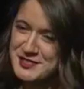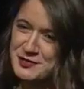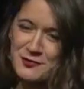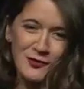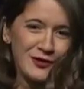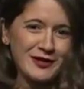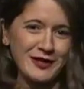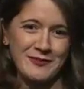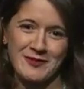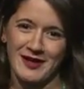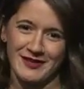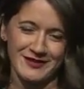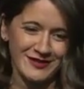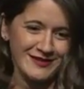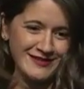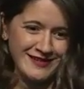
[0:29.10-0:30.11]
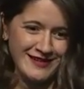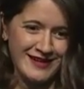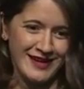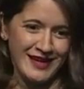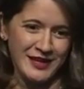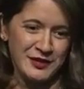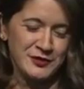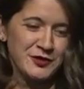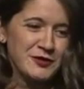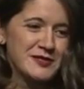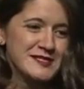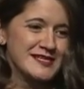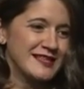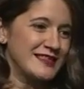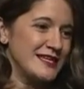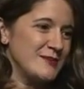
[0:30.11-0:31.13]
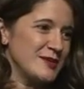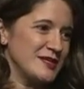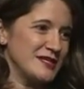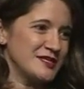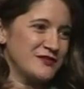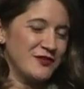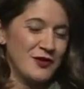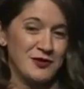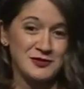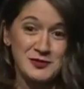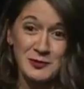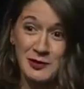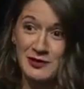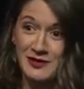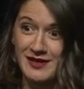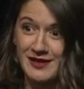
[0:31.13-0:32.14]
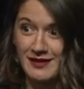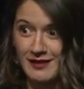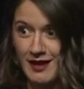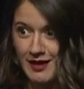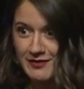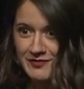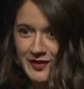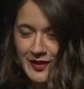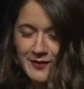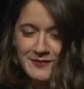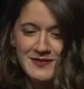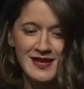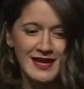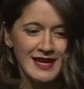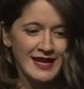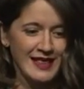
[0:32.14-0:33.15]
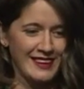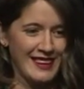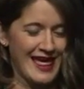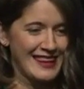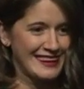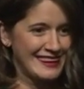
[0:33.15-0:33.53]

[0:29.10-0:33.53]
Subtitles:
working mother. You'll notice a theme in these photos. We'll look at a lot of them. That